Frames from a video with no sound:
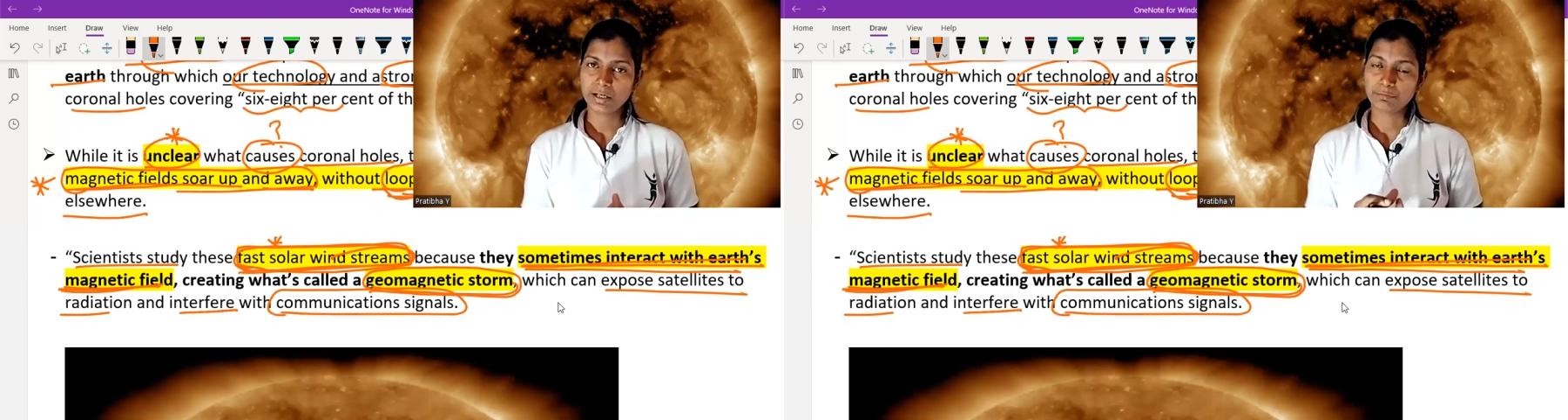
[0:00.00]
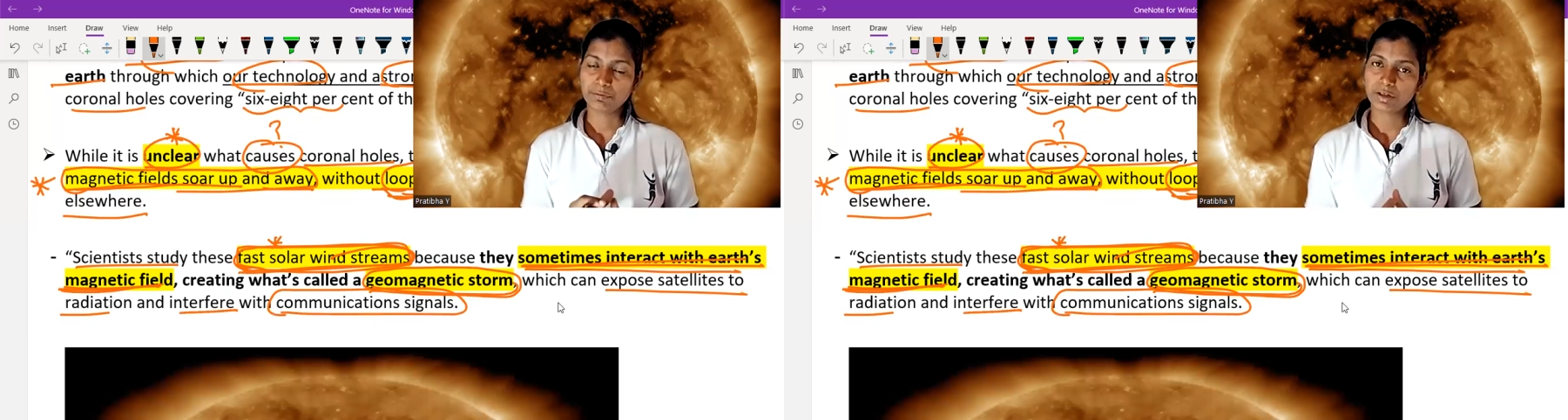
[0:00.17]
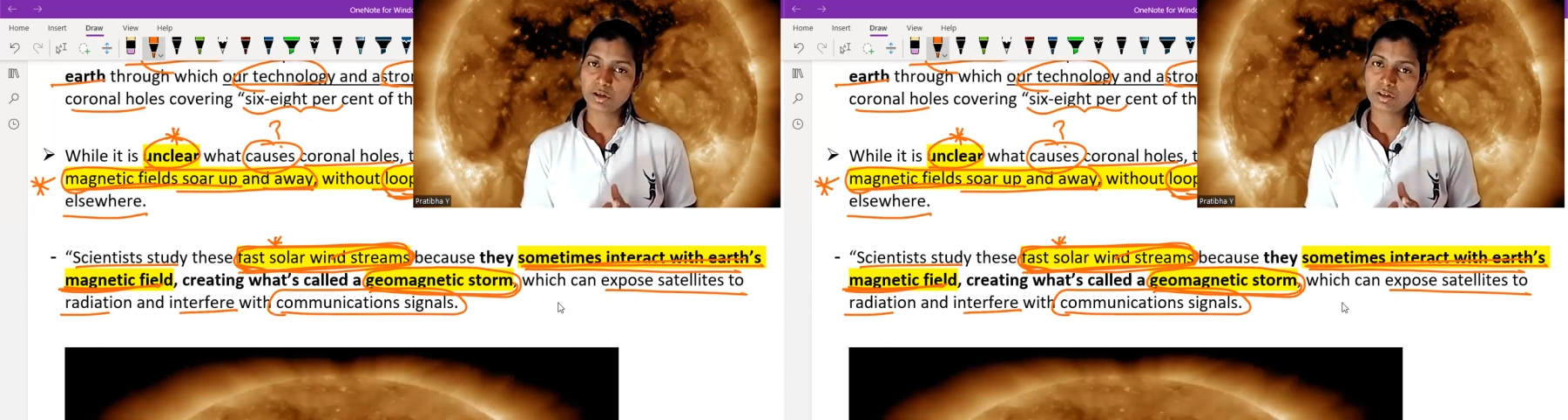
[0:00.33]

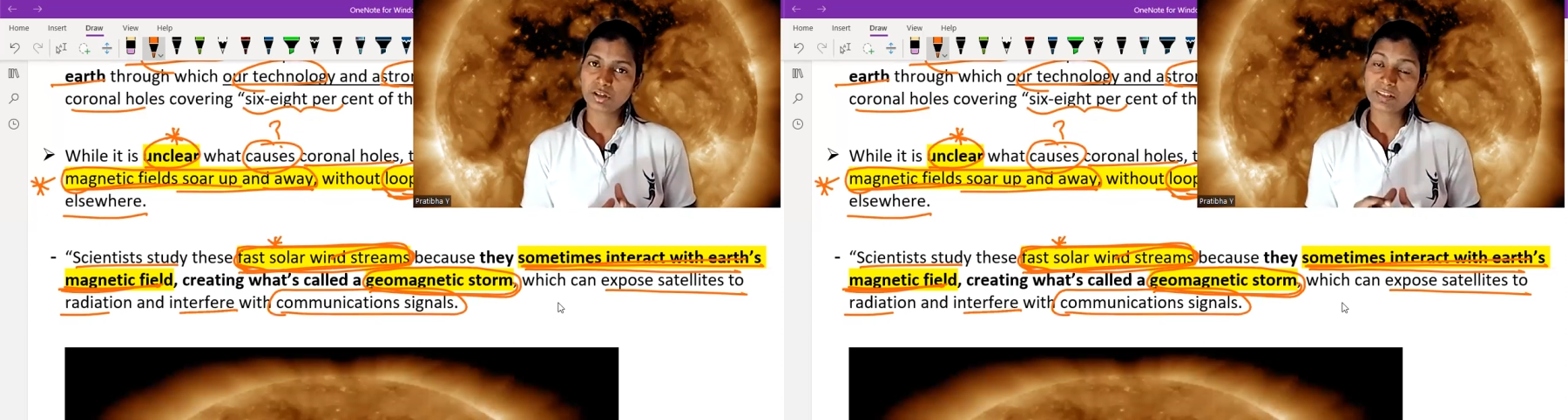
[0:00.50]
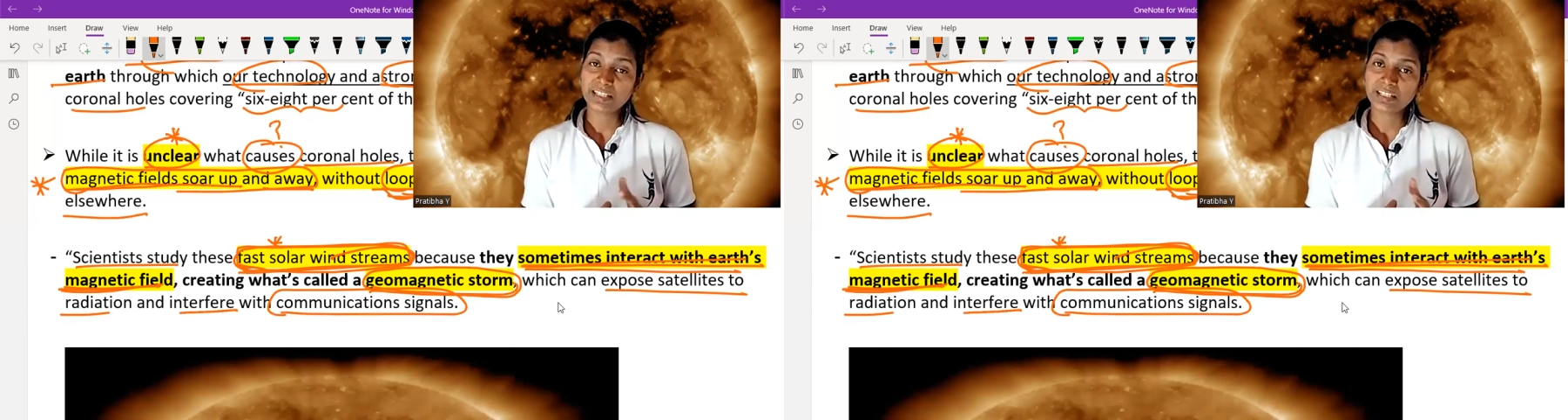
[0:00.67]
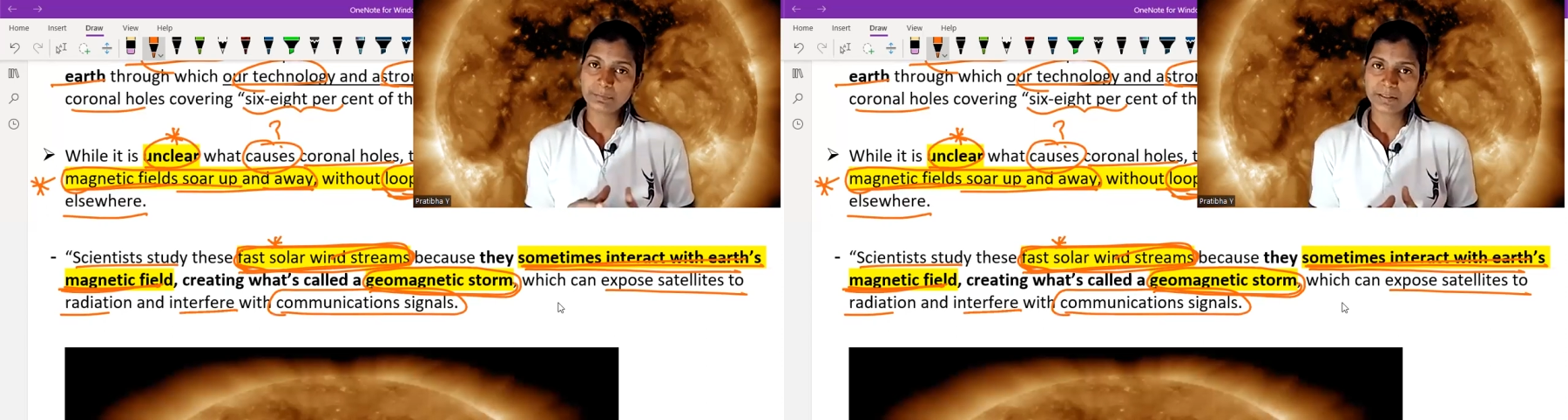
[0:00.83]
we on a
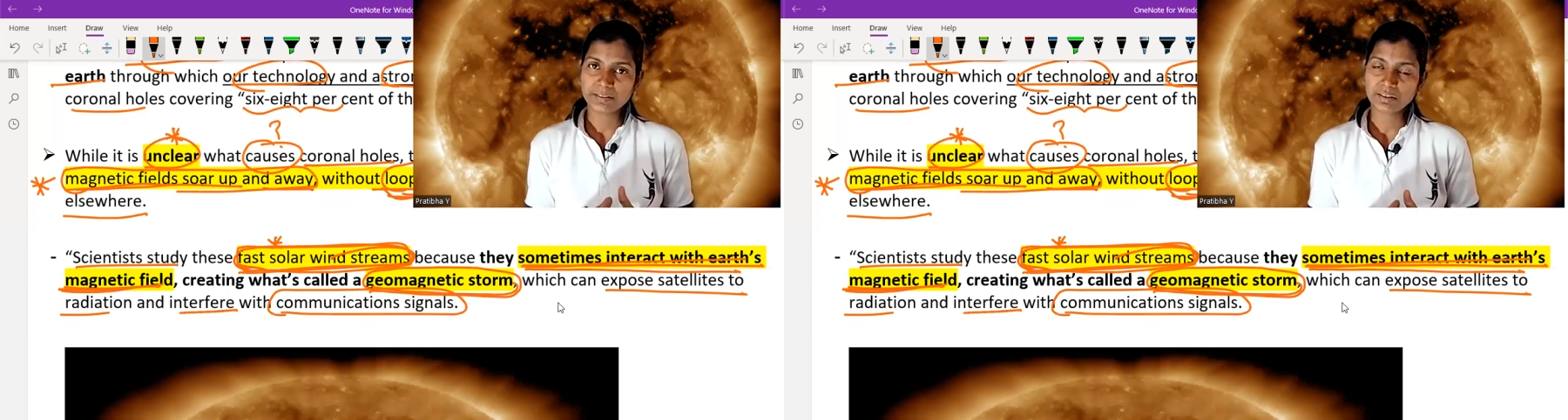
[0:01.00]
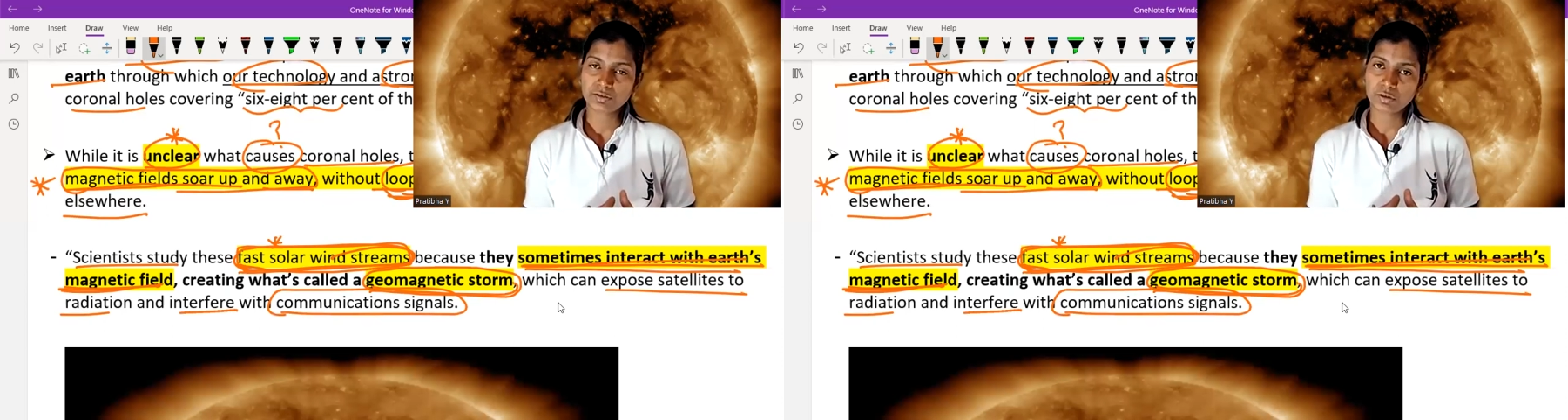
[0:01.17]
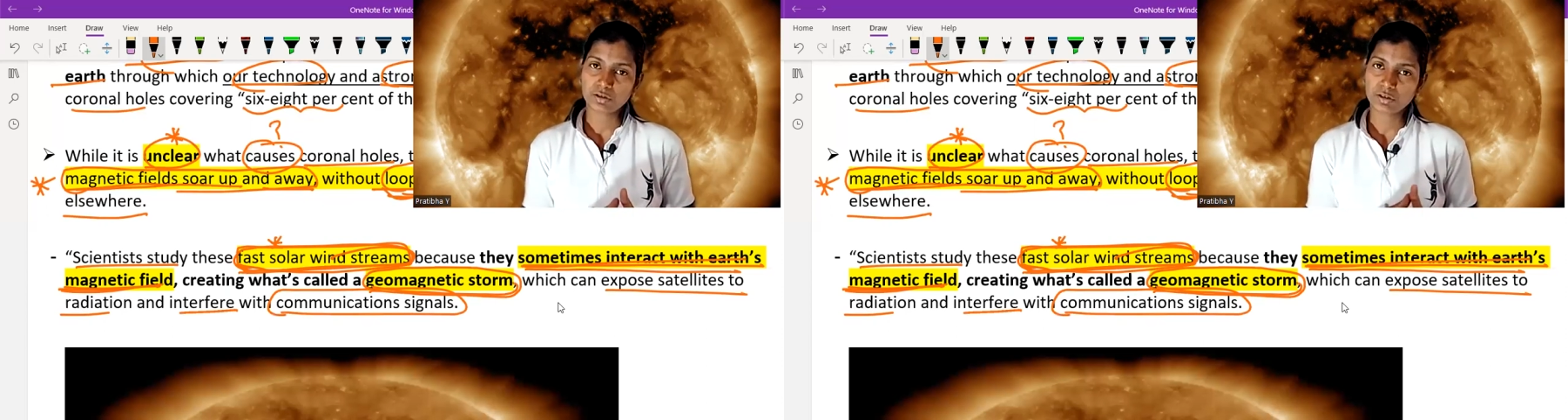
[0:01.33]
daily
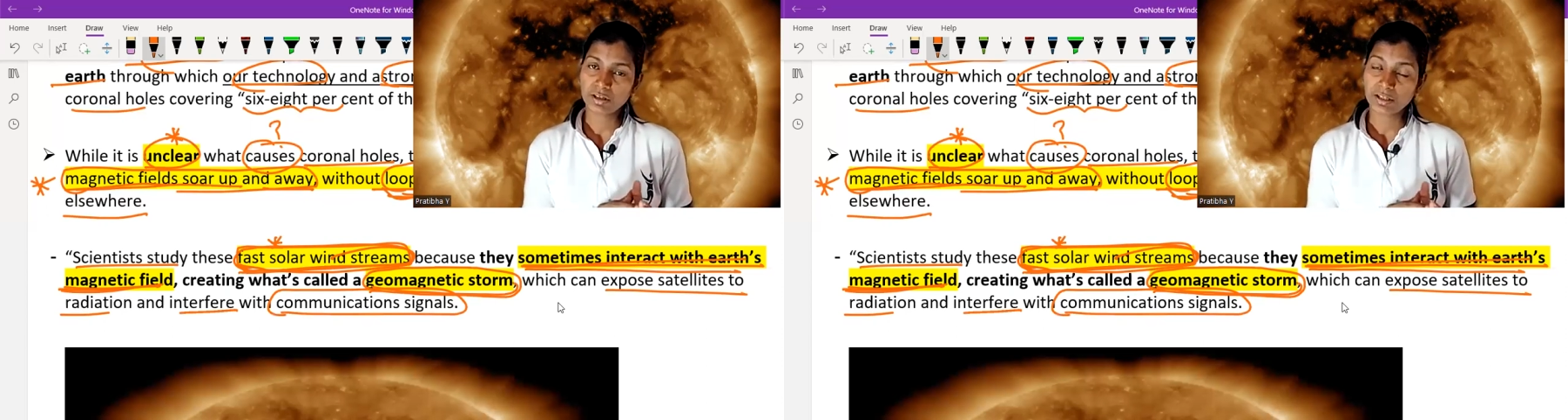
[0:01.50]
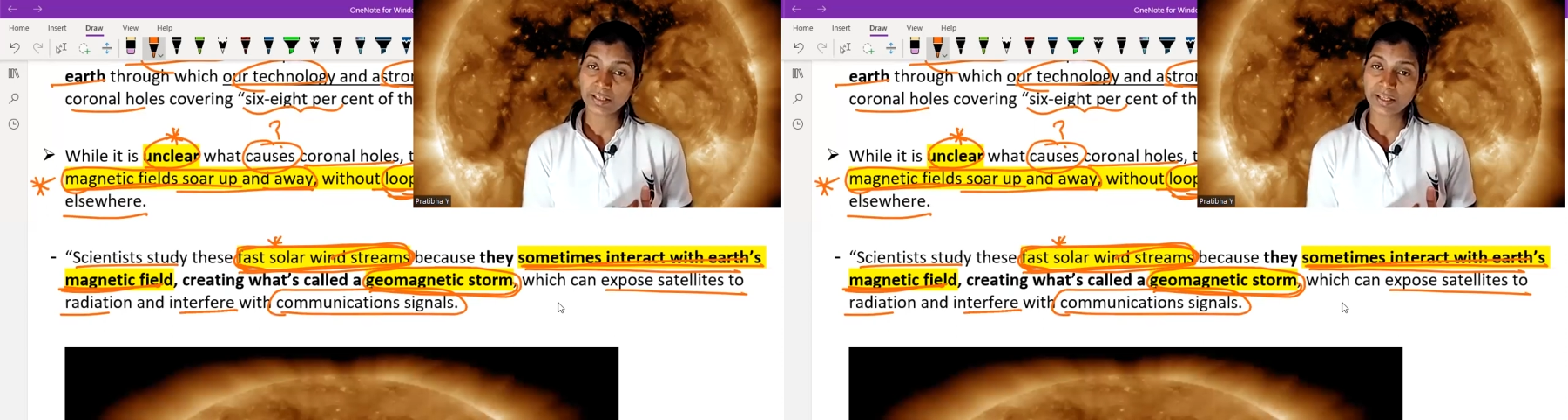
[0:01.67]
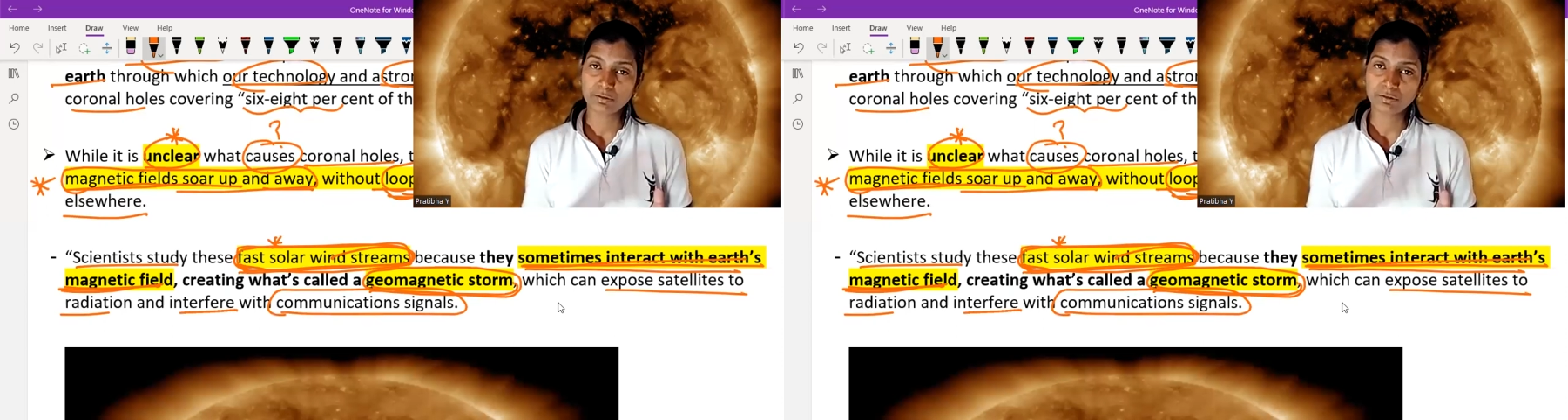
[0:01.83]
basis or on
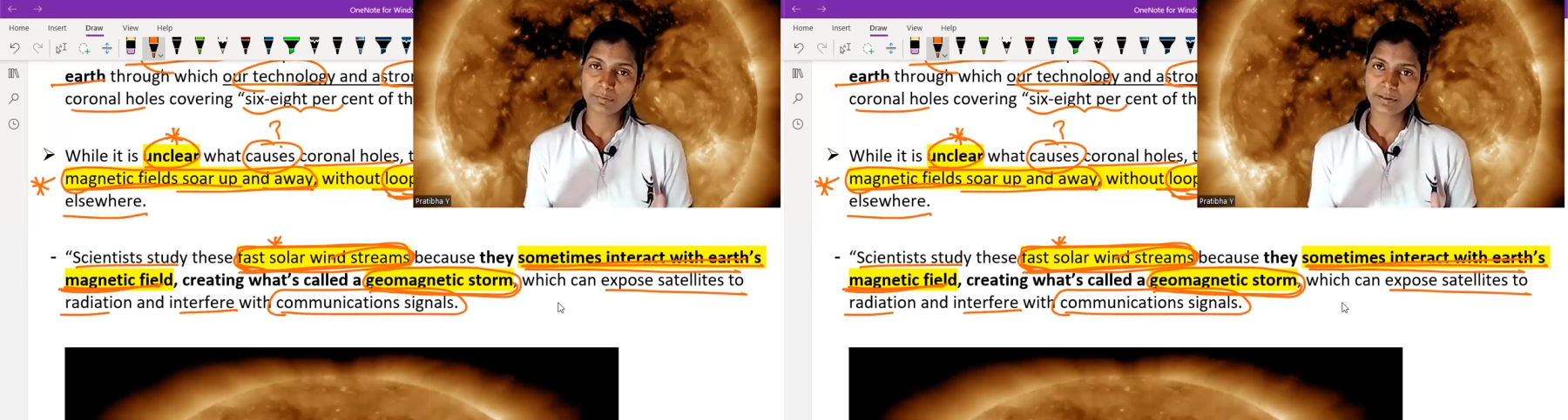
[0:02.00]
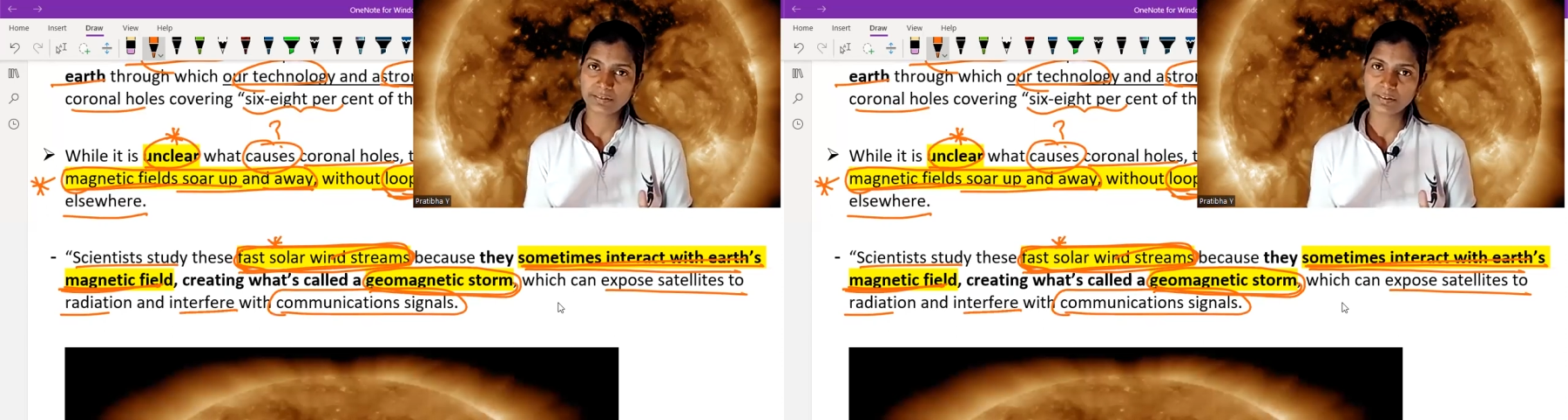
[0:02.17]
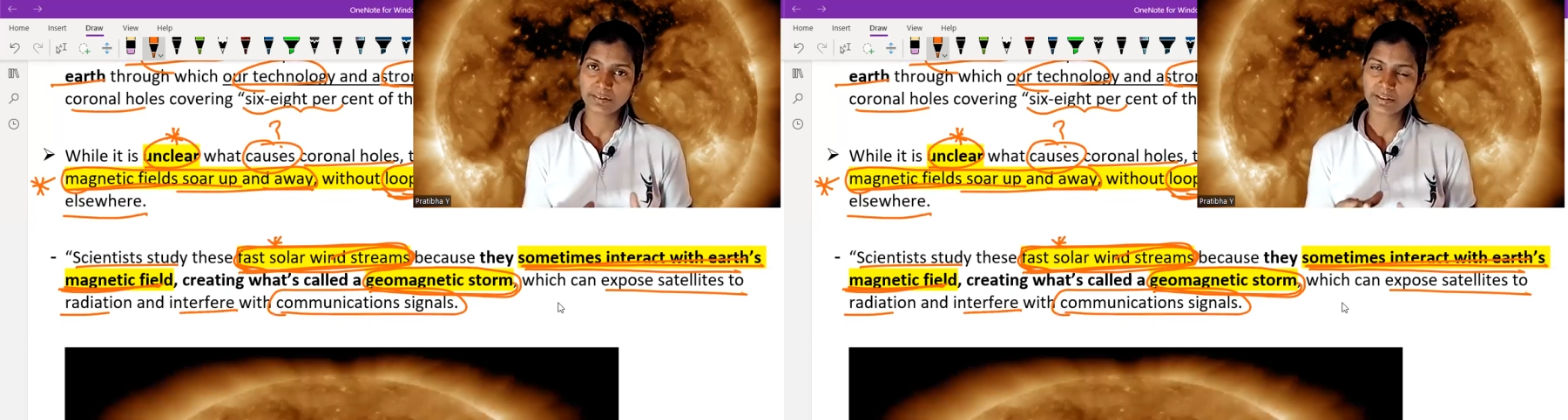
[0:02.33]
a regular
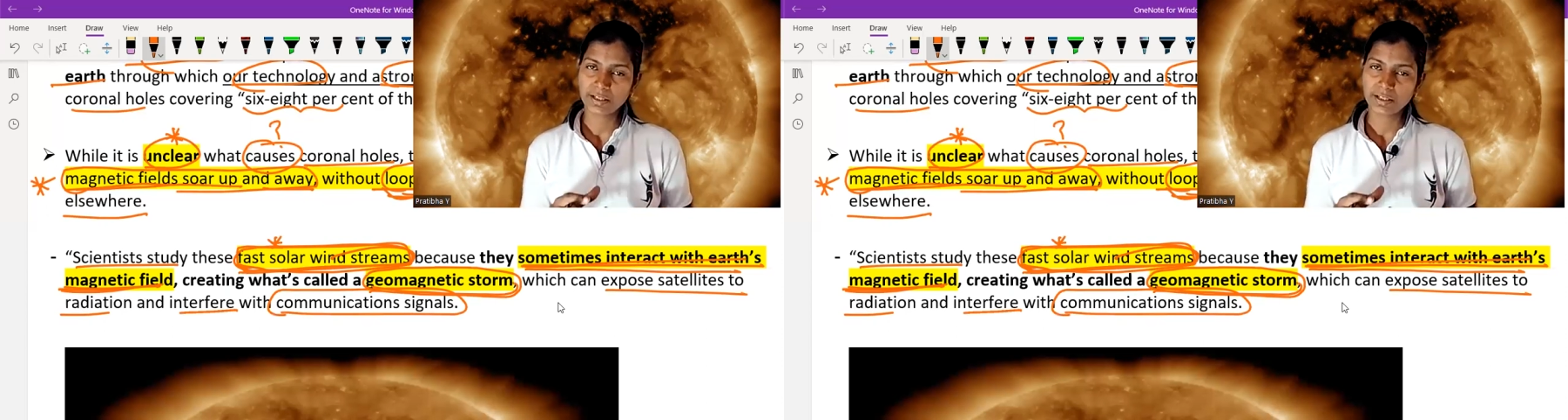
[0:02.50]
basis,